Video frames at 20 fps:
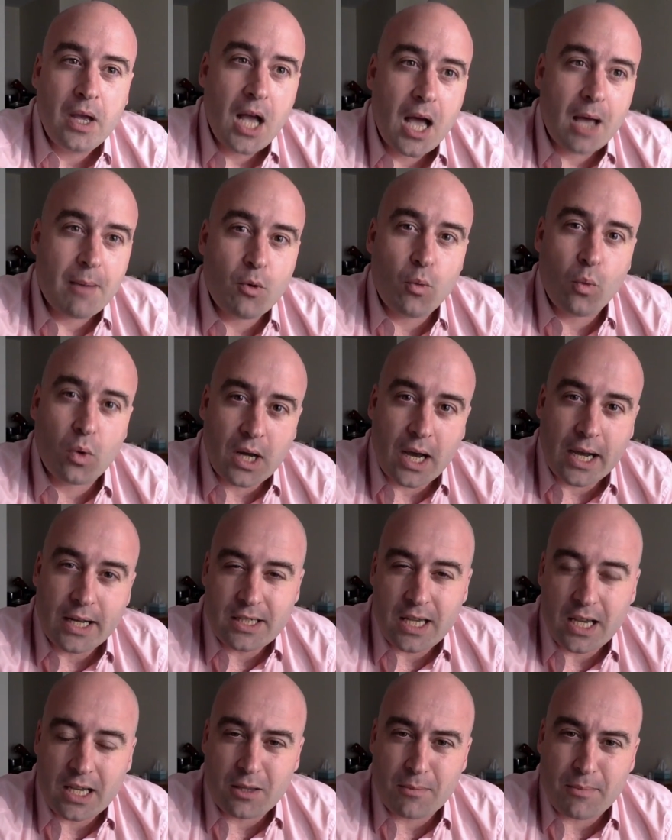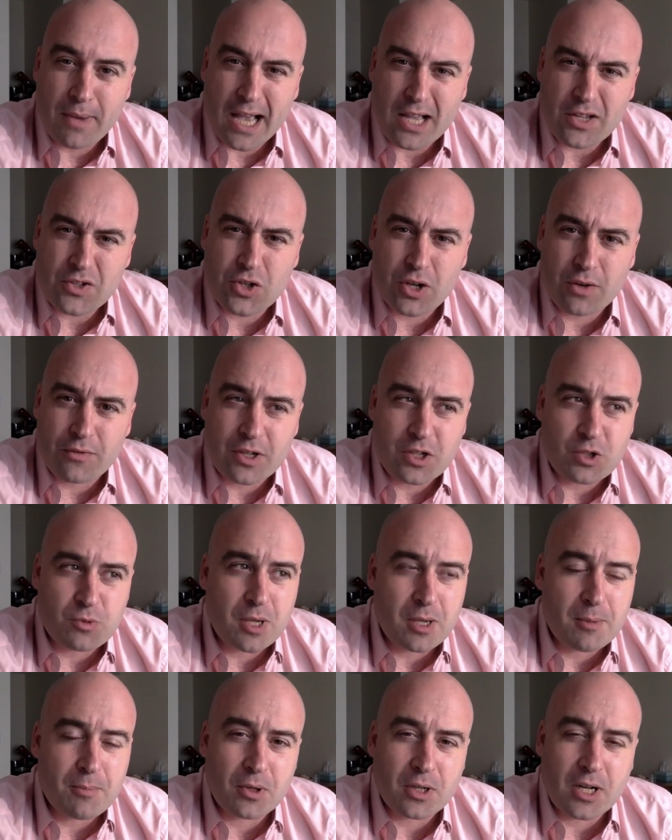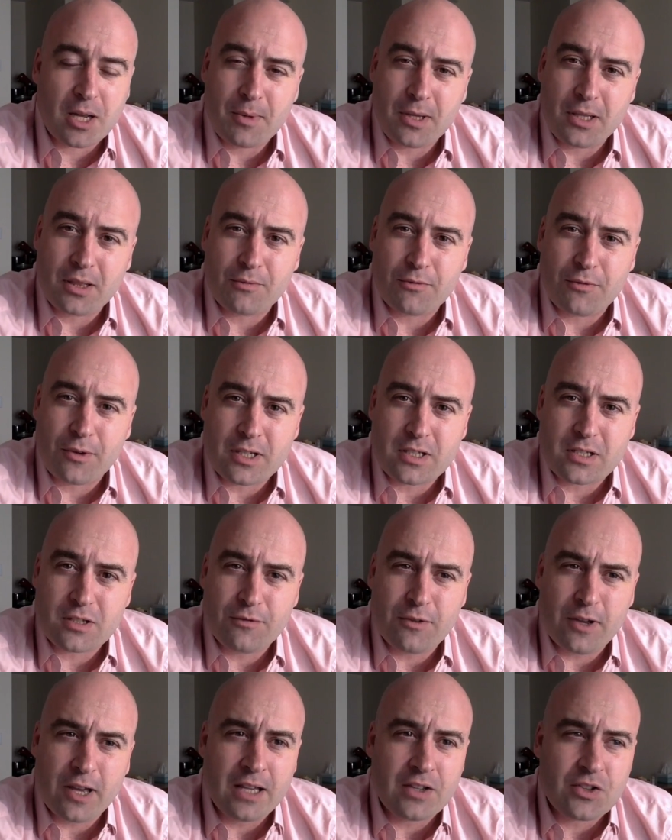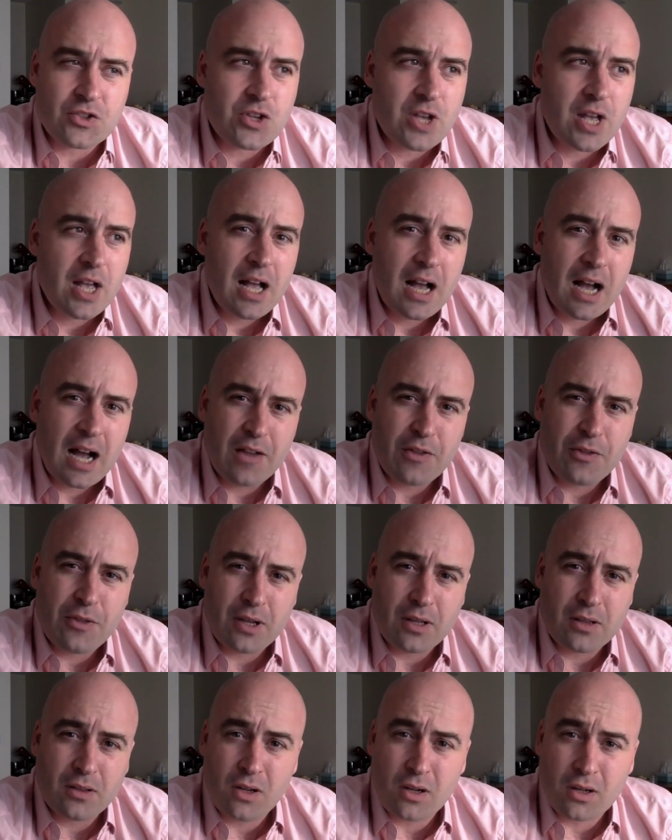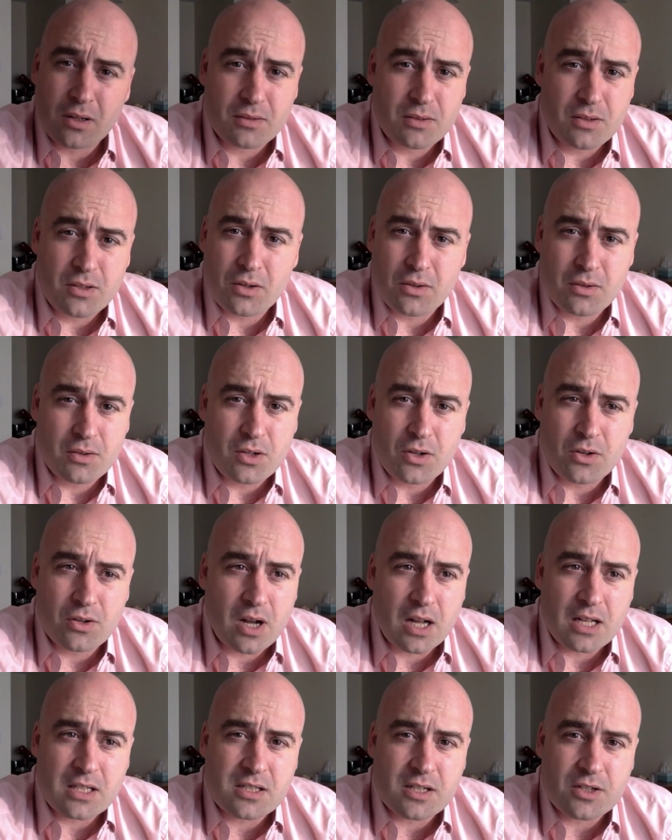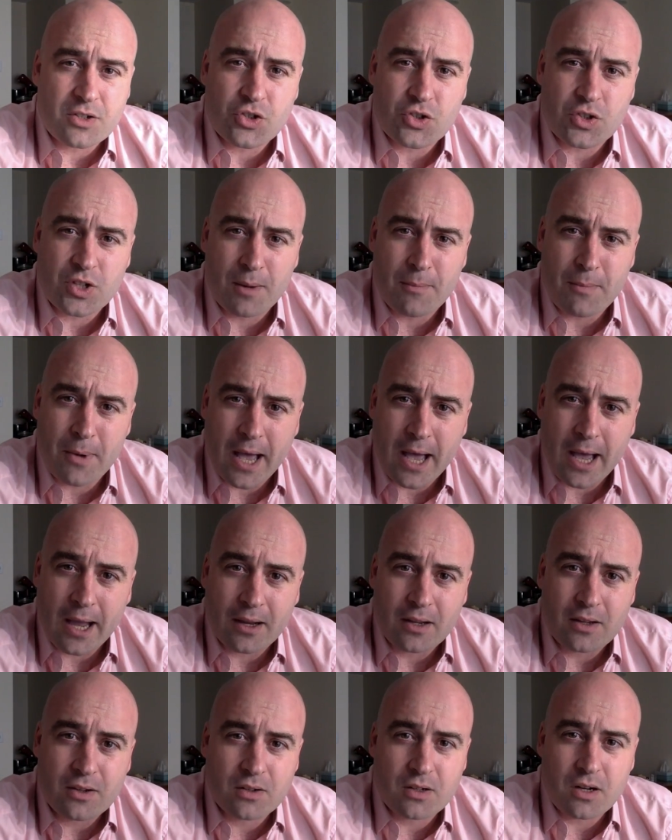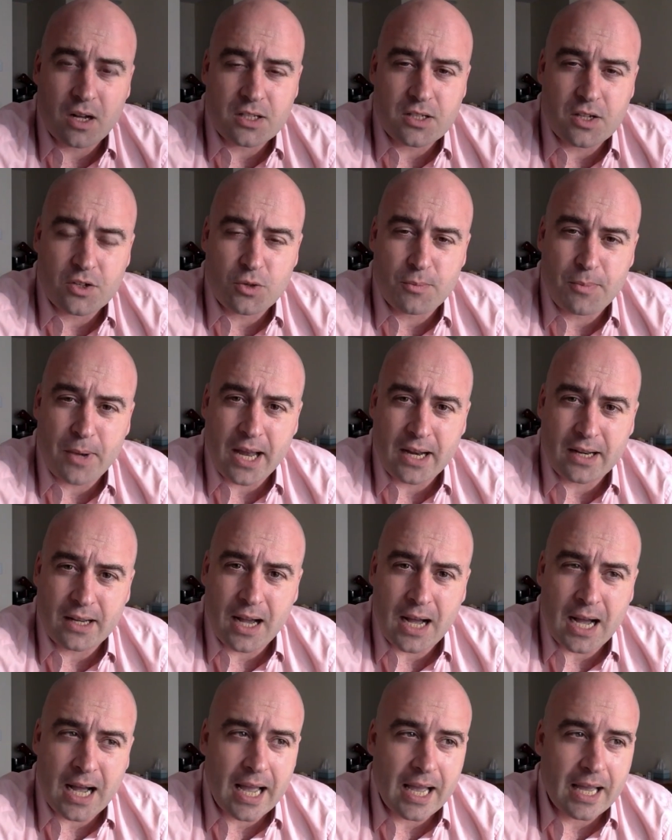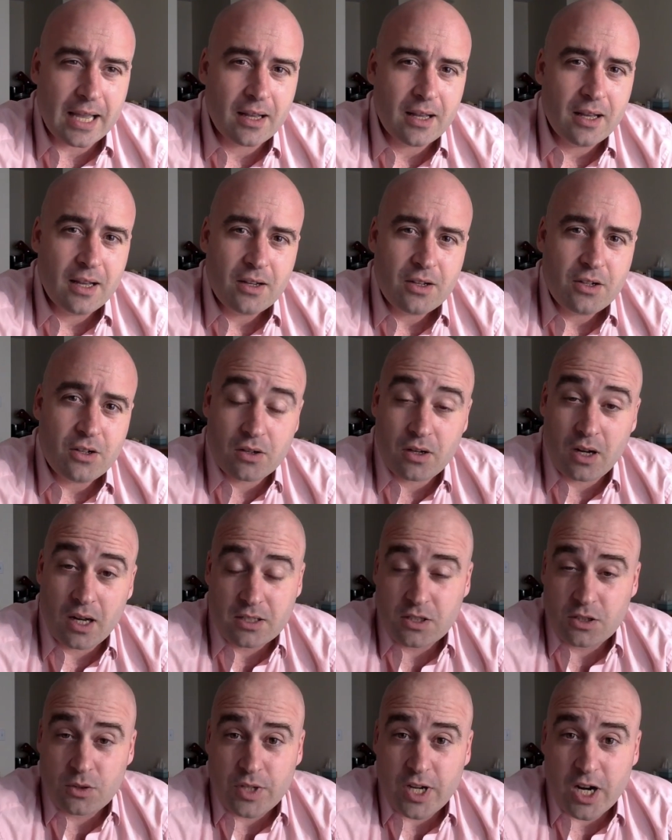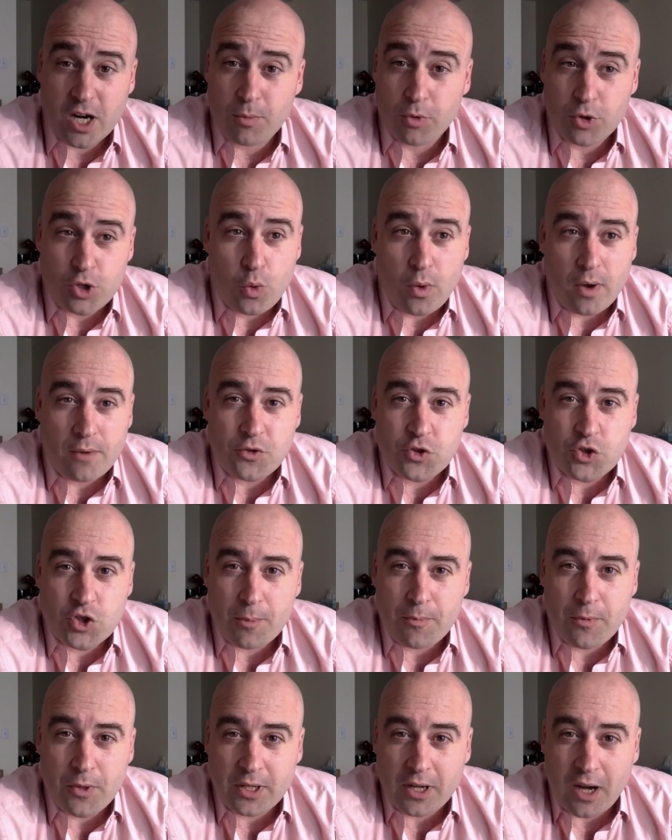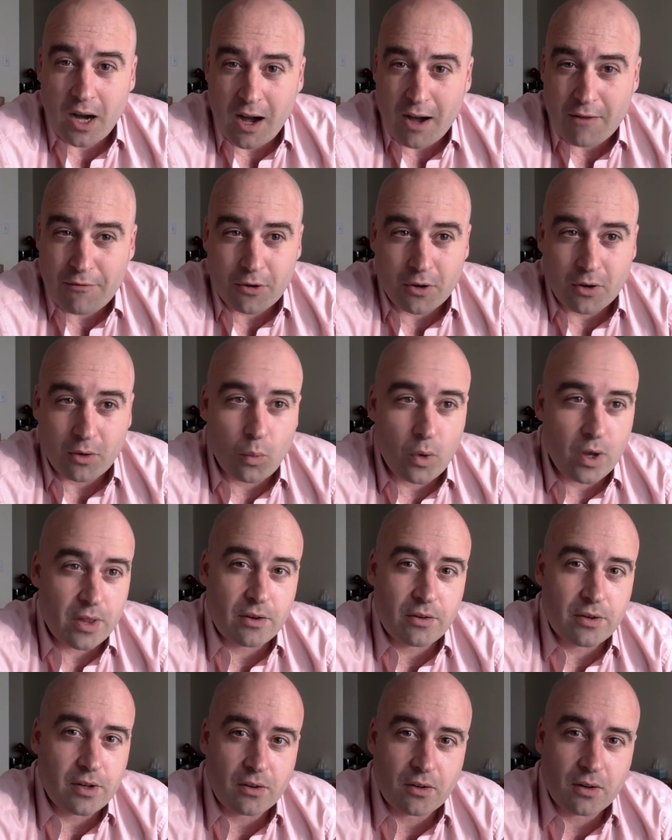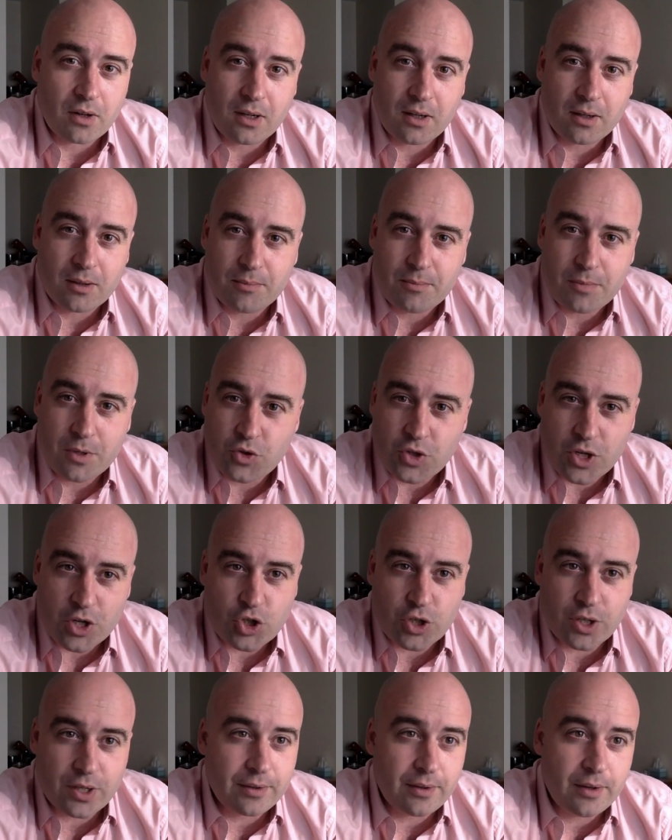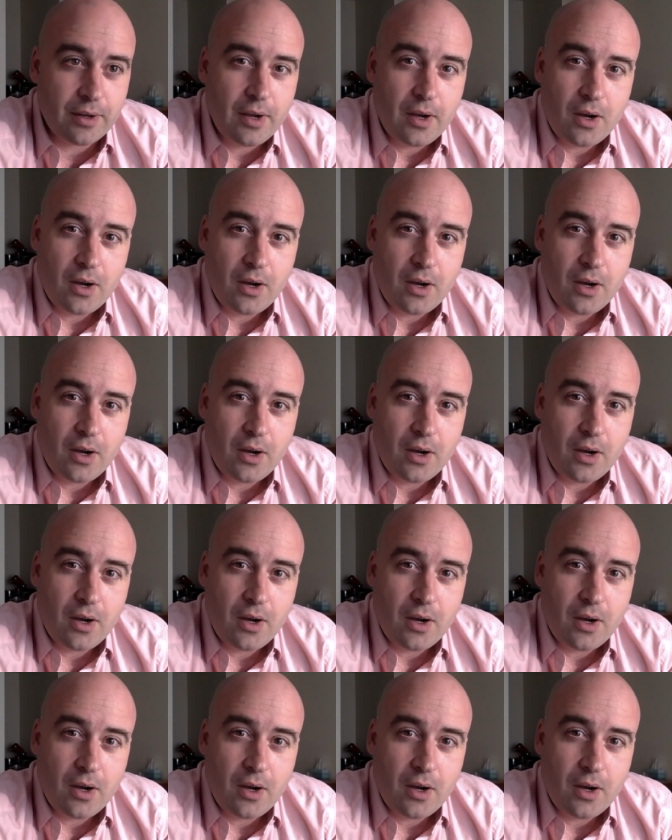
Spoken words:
I mean, when I take the masks off these people and I meet them face to face, I think, look, you're not such a scumbag. You're not such a bad guy. You're not so terrible. You have something to offer, whether you're a musician